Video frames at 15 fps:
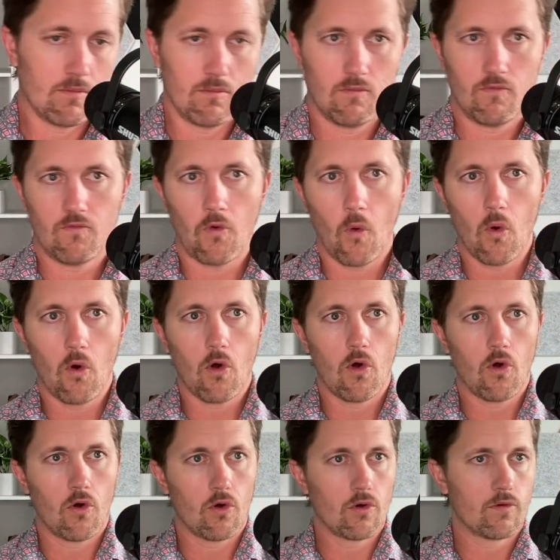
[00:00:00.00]

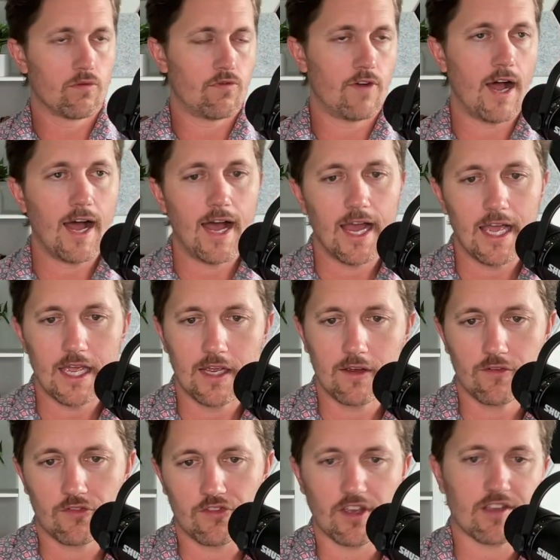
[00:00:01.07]
4,
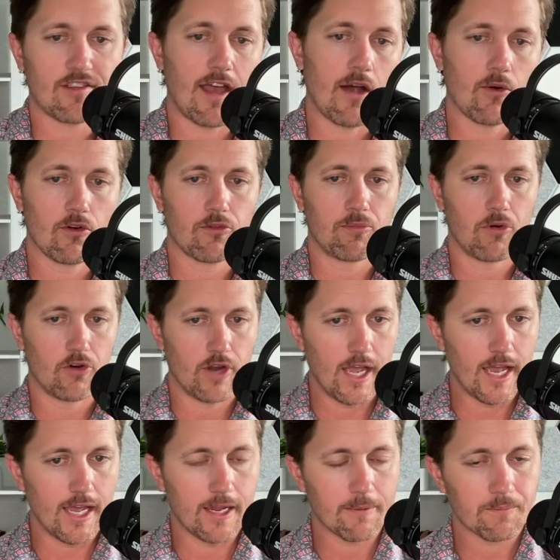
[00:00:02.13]
5, 6 hours per
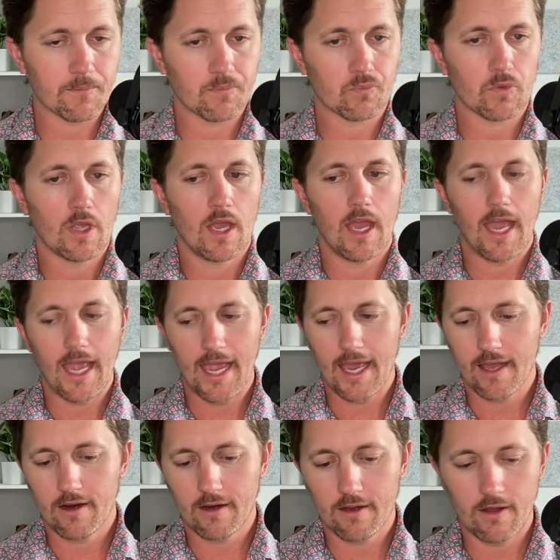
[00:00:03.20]
day.
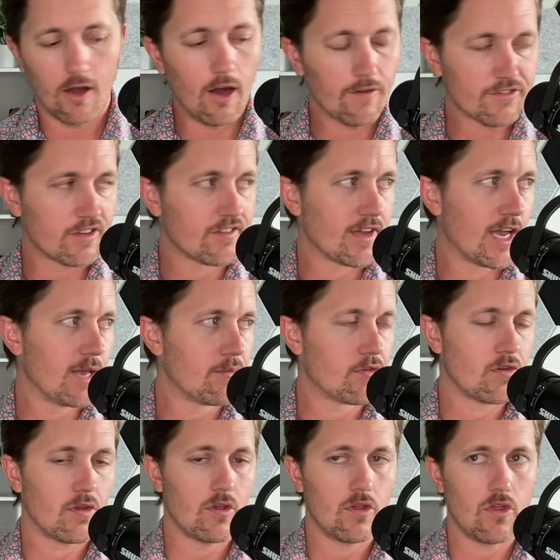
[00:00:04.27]
And
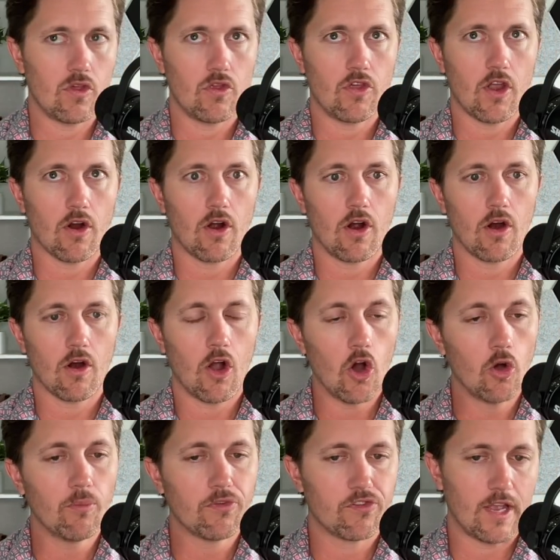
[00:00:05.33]
oftentimes there are
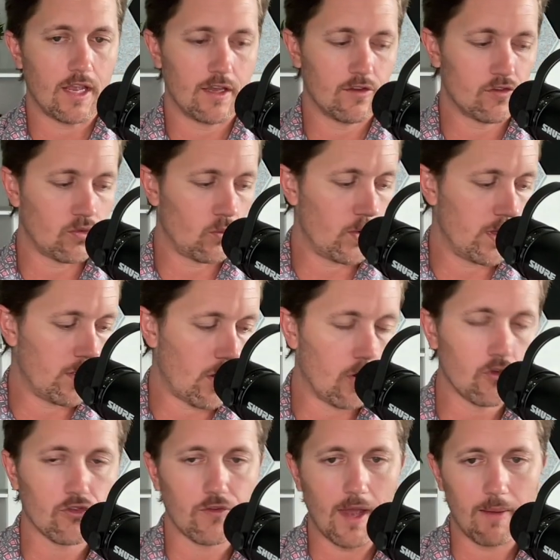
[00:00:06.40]
homestays with
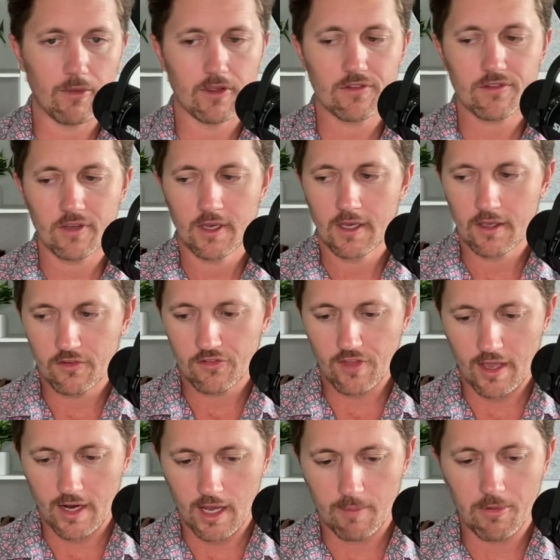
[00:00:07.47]
host families
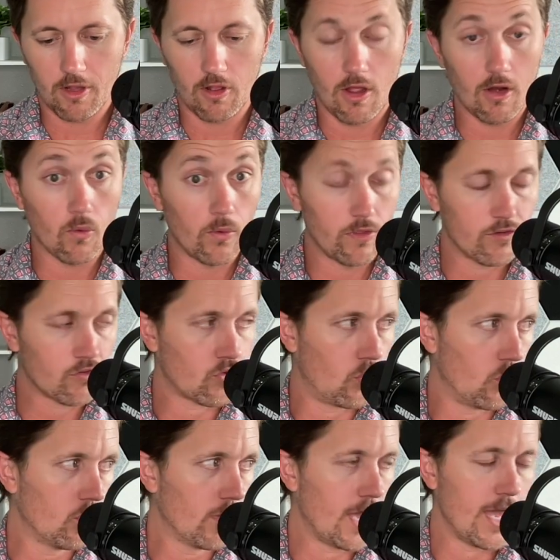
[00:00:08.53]
set up along with the
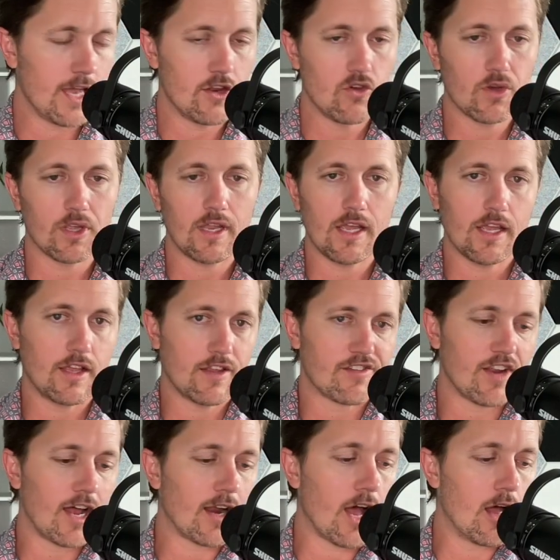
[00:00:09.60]
school. And it's
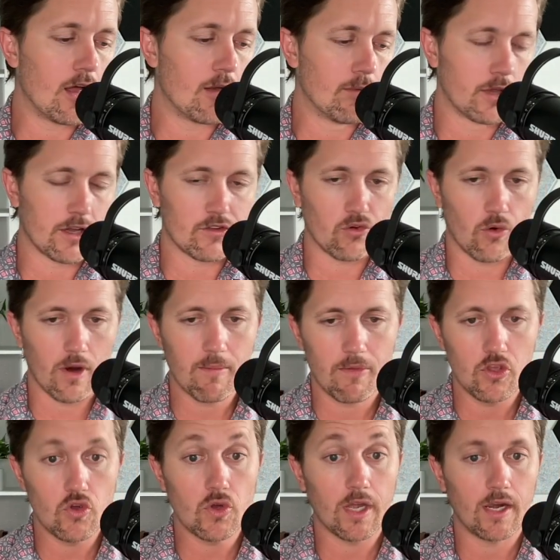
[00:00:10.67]
not obligatory,
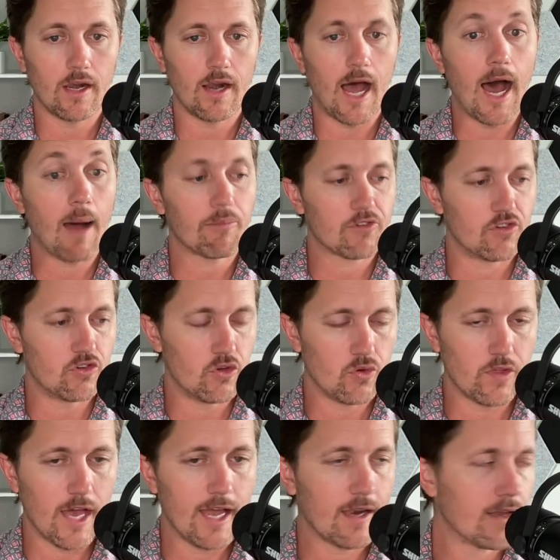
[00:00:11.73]
but you can opt to do
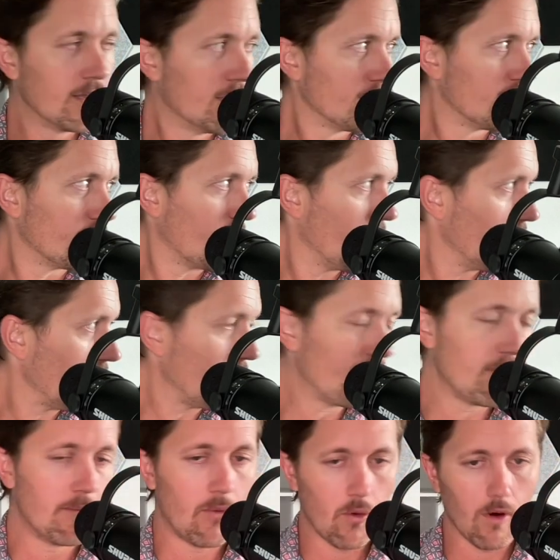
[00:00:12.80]
that to get
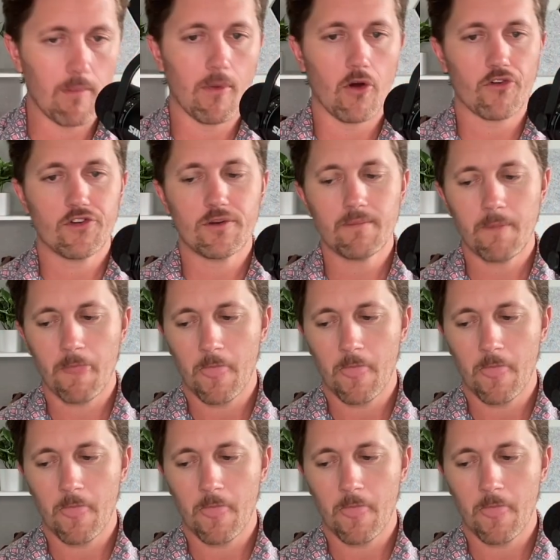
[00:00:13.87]
even more immersion.